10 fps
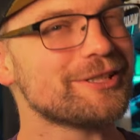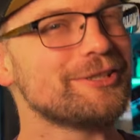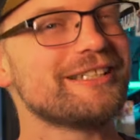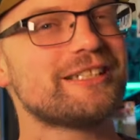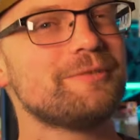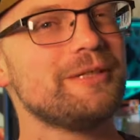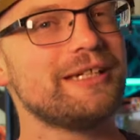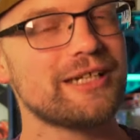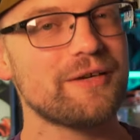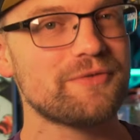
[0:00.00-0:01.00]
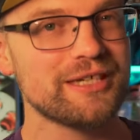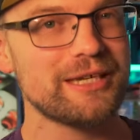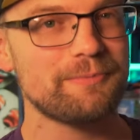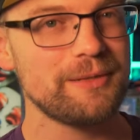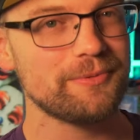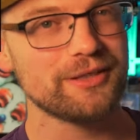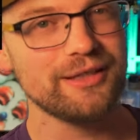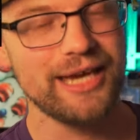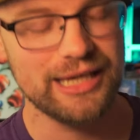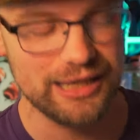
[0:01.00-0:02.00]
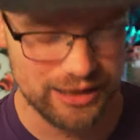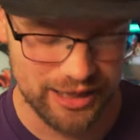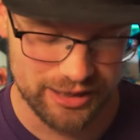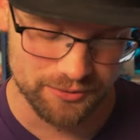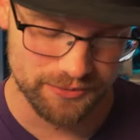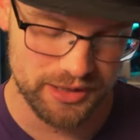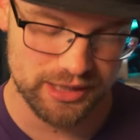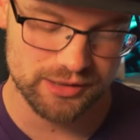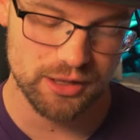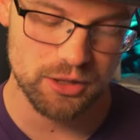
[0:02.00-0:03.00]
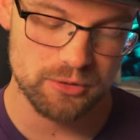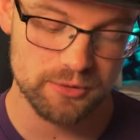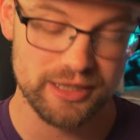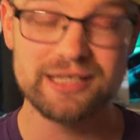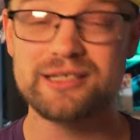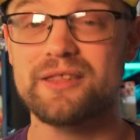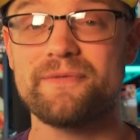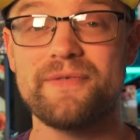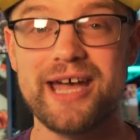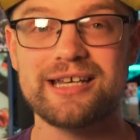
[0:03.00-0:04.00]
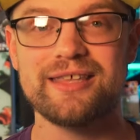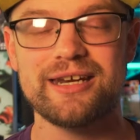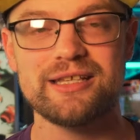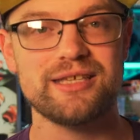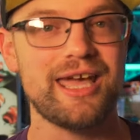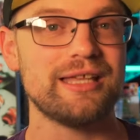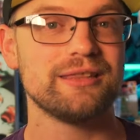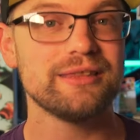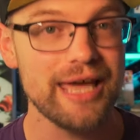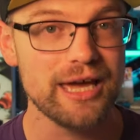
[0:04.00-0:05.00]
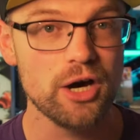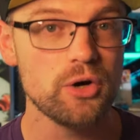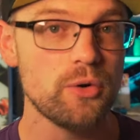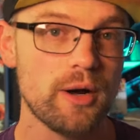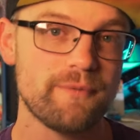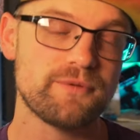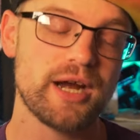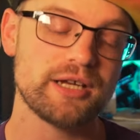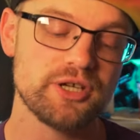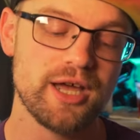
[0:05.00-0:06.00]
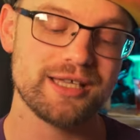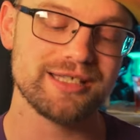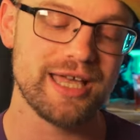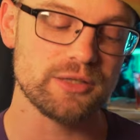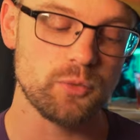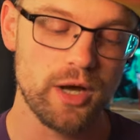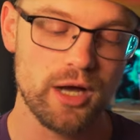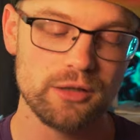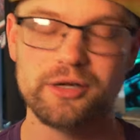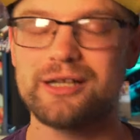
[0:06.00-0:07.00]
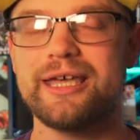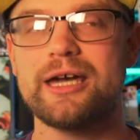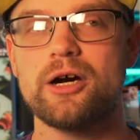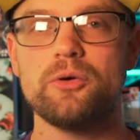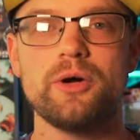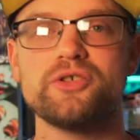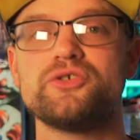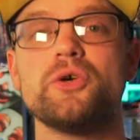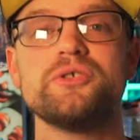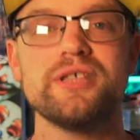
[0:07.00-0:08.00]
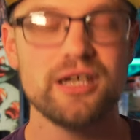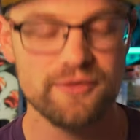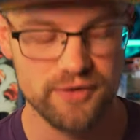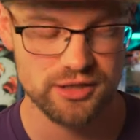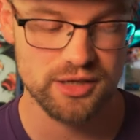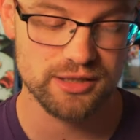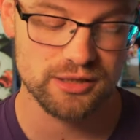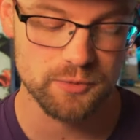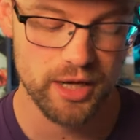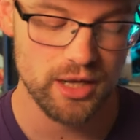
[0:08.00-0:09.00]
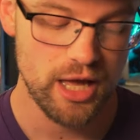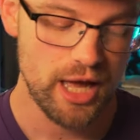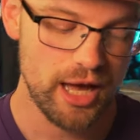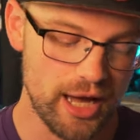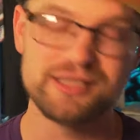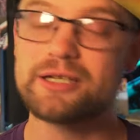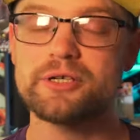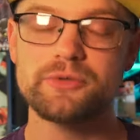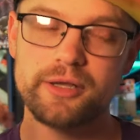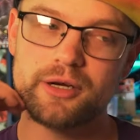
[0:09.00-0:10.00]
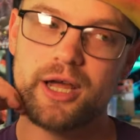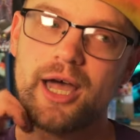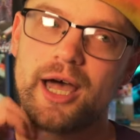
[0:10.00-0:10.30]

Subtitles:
going to be enough to get people to like it? I don't think so. Is it the fact that it's a Lego franchise as well, or a Lego associated franchise as well, series rather?